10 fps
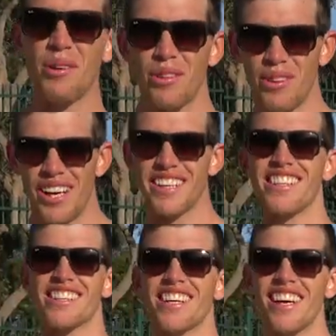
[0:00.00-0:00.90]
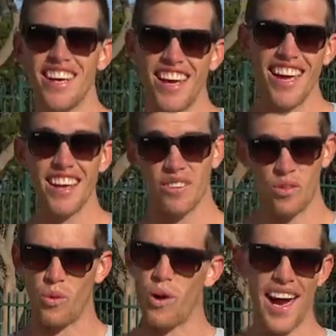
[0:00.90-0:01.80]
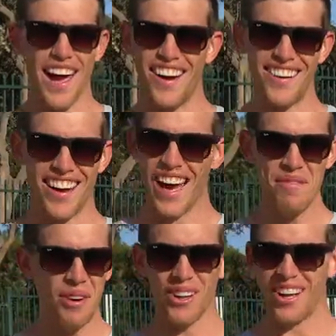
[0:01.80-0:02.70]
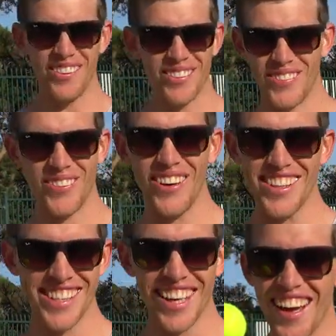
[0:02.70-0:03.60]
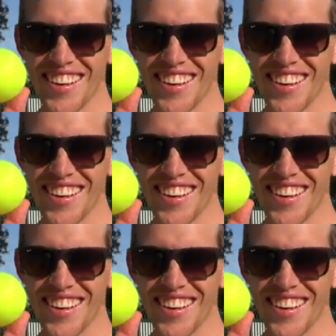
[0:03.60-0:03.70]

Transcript: ball, thought I didn't see it. At wow, I'm all over it, boys and yeah,